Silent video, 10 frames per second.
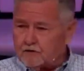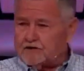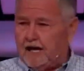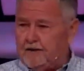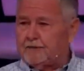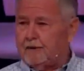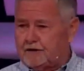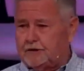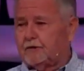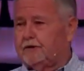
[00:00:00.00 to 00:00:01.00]
gonna stand up for my
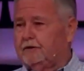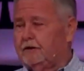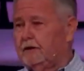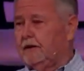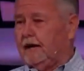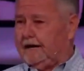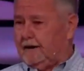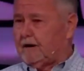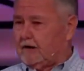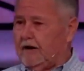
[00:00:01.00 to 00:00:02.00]
children and
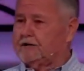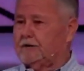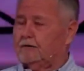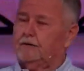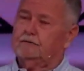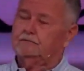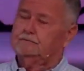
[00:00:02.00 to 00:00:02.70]
now my grandchildren.